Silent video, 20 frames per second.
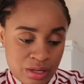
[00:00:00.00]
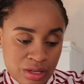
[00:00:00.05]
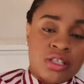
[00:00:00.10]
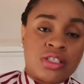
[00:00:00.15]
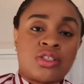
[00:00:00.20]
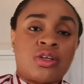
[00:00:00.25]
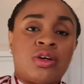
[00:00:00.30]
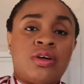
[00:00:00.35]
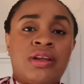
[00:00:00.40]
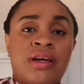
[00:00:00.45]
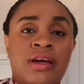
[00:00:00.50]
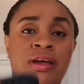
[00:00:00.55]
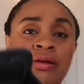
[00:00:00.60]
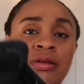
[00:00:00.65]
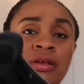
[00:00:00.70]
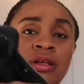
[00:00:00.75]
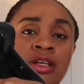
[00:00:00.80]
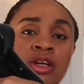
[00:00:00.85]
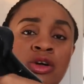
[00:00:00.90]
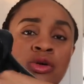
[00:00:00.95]
it's got
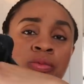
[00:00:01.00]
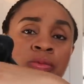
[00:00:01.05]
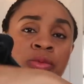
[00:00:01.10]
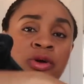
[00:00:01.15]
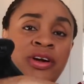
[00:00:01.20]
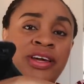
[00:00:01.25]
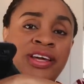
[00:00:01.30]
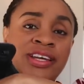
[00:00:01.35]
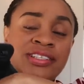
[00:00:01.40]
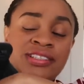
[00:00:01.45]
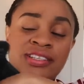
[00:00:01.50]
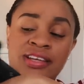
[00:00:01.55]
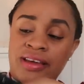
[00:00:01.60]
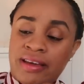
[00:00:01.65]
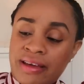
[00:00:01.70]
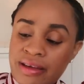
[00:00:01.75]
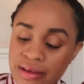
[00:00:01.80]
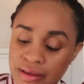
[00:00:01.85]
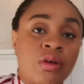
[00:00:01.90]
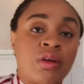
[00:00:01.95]
like little pockets
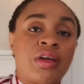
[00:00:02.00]
here.